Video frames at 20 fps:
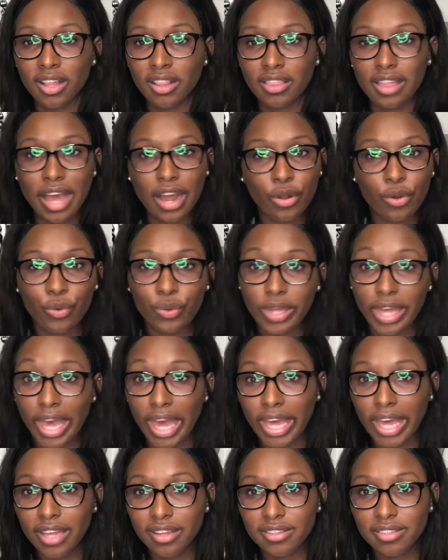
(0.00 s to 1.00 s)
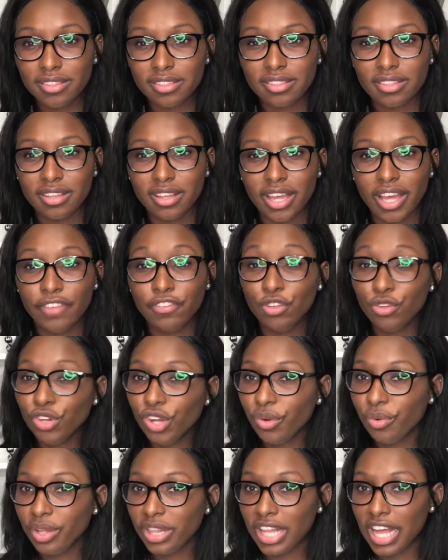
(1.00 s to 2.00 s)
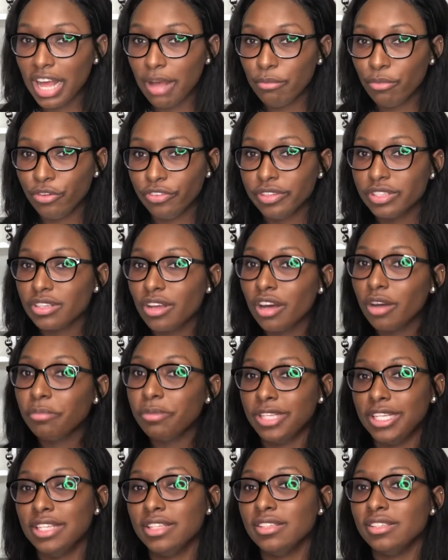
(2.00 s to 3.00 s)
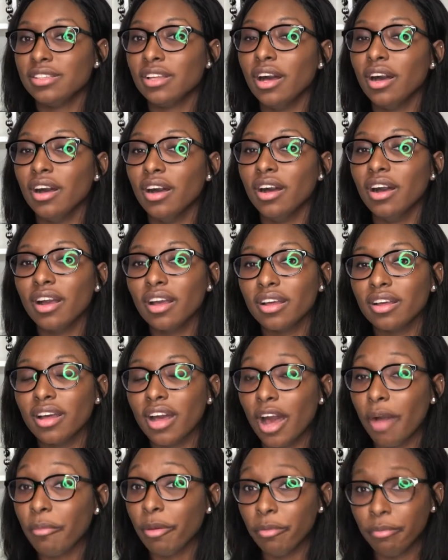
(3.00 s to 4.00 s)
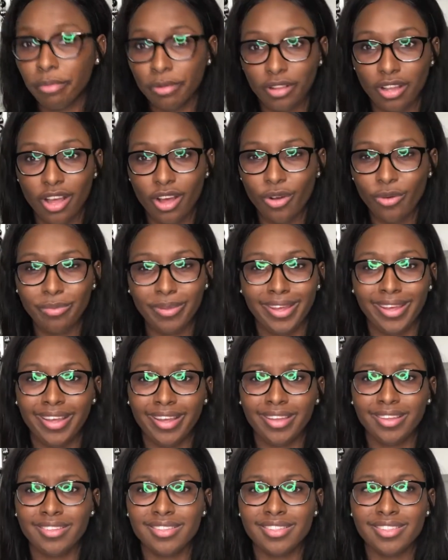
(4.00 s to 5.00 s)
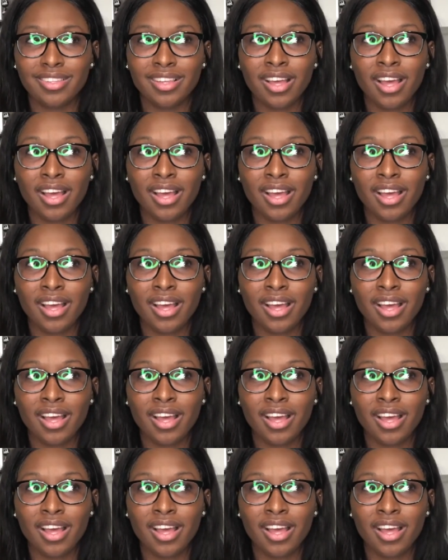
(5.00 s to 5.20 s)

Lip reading: that whole case. If you know what that movie's called, please comment below, because